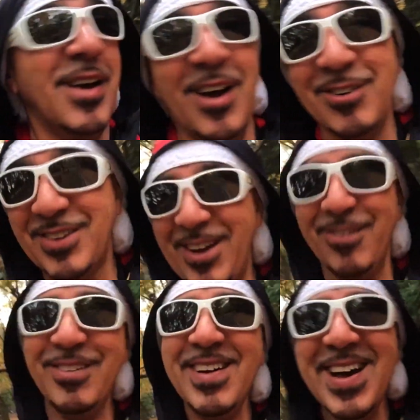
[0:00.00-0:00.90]
I was like,
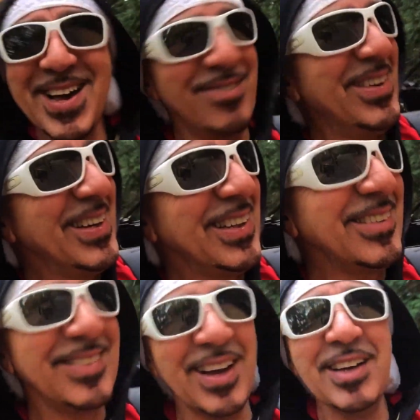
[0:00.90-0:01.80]
wait, man,
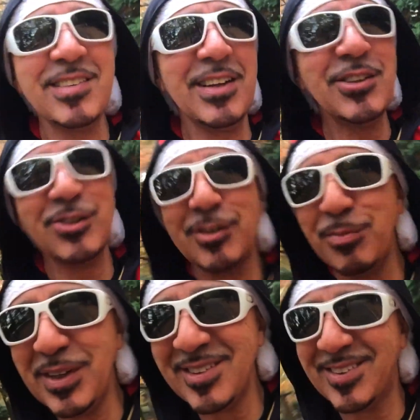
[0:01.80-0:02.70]
that's nice, let's shoot
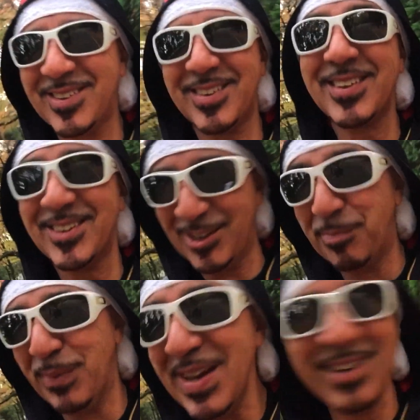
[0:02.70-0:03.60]
Miss
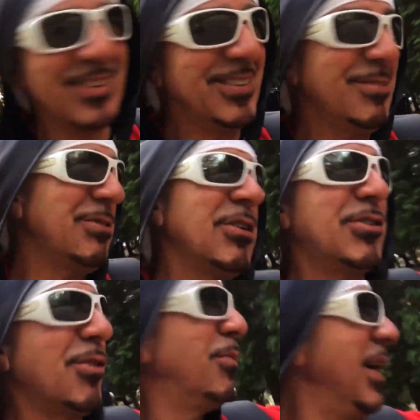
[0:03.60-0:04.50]
Japan, it's not
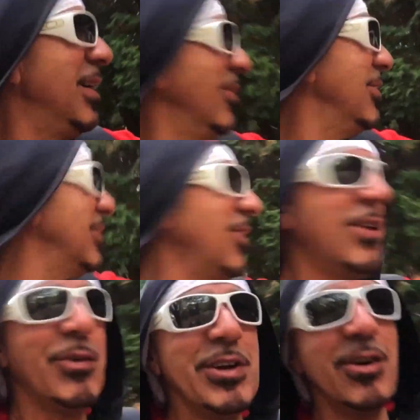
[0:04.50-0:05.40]
too bad,
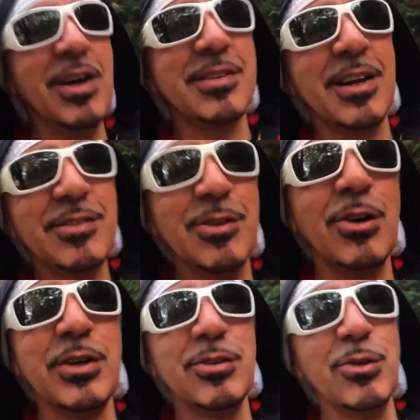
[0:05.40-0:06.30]
why not, let's
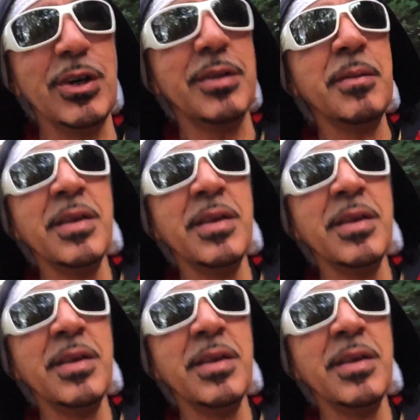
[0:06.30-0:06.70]
go and do it.